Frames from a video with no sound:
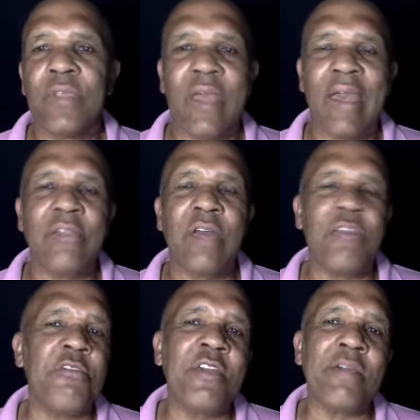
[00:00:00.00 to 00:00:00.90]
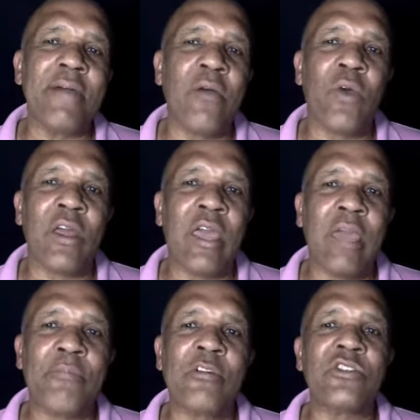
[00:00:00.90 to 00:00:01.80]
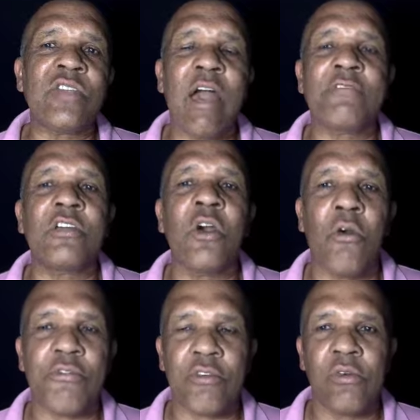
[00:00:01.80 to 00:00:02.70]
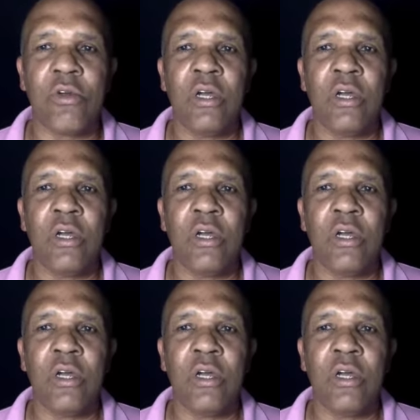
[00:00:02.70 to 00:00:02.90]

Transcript: And you think about what a person have to go through.